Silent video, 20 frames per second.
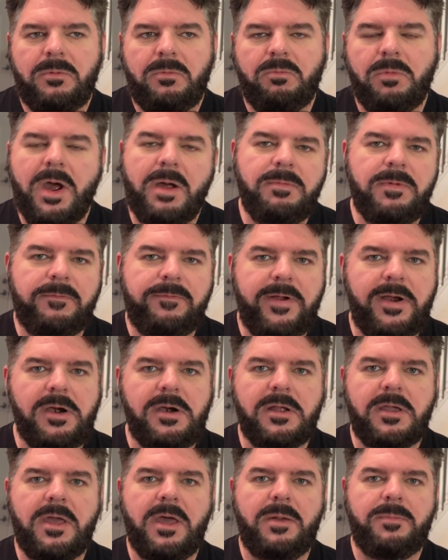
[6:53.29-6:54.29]
Ron
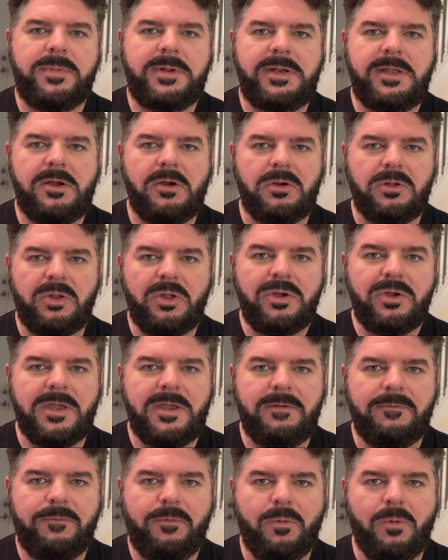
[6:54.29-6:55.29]
Rivera and company are
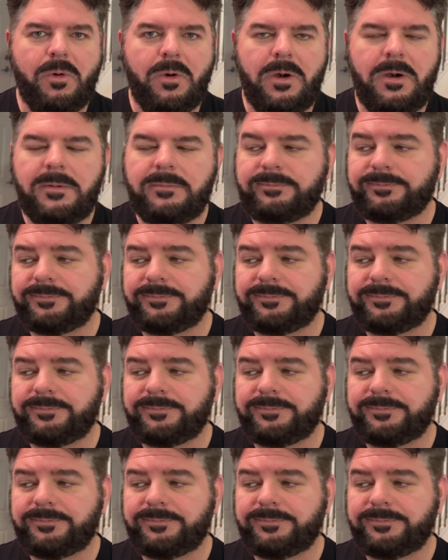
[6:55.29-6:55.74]
looking for.